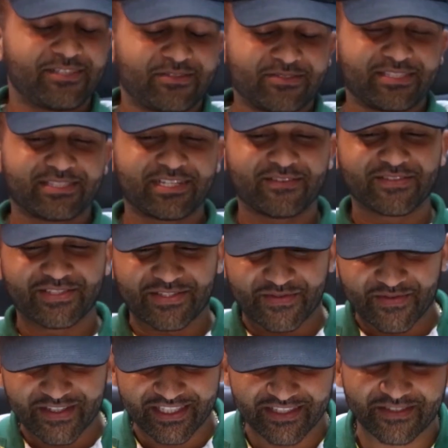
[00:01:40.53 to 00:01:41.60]
gonna discover so
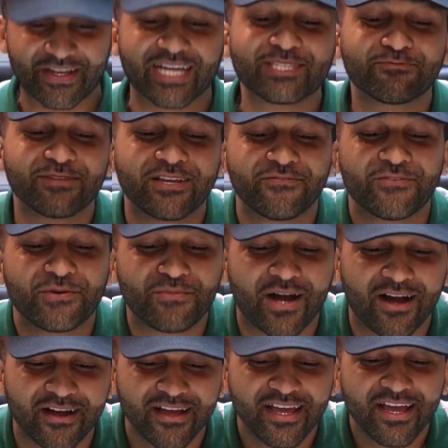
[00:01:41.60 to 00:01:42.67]
much. So I used to play
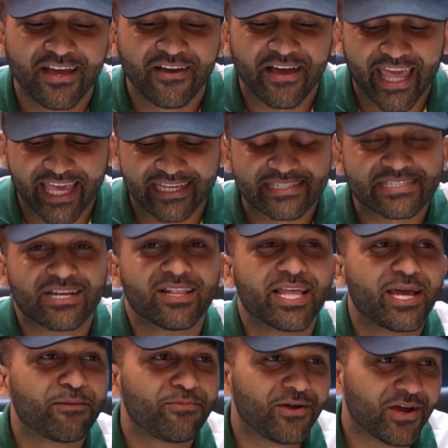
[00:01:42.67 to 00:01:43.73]
football in
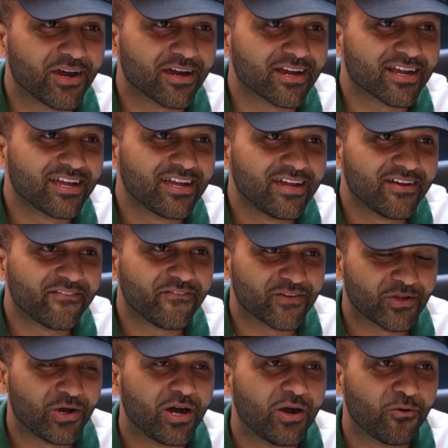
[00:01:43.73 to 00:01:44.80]
Sunland Park for
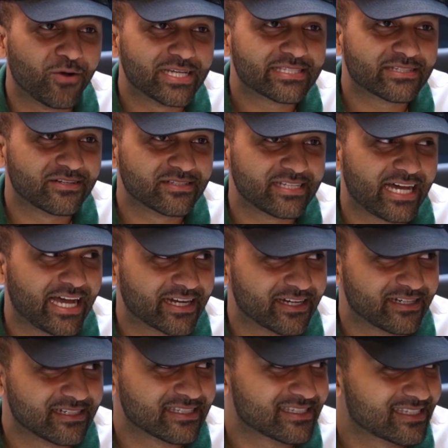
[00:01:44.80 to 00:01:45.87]
the Western
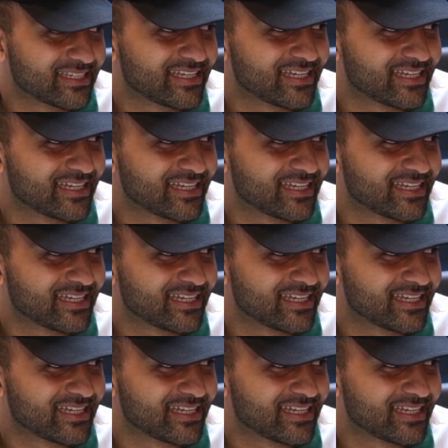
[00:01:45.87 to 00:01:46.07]
Tigers.